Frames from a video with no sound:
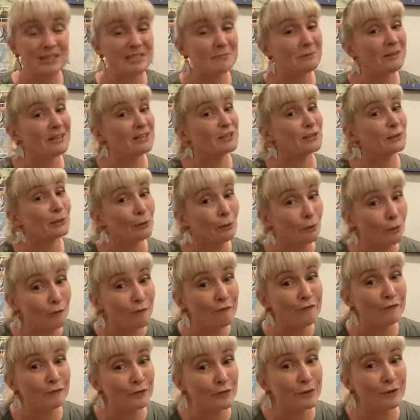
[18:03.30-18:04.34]
spent an
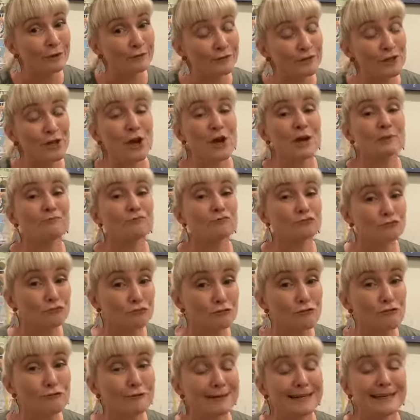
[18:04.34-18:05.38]
awful lot of time
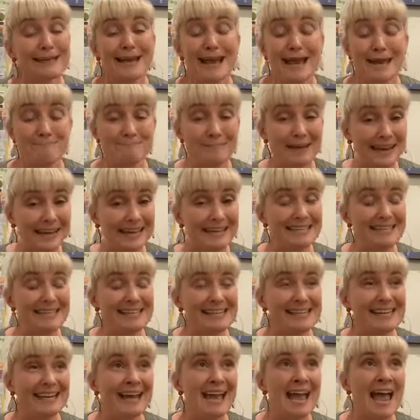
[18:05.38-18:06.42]
drawing and
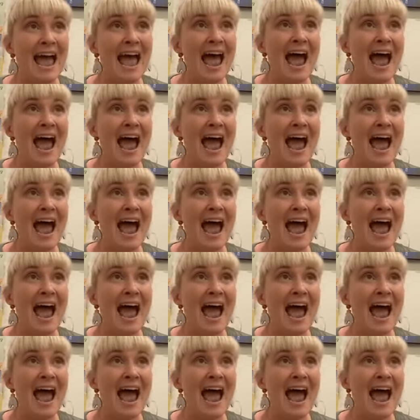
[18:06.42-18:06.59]
painting.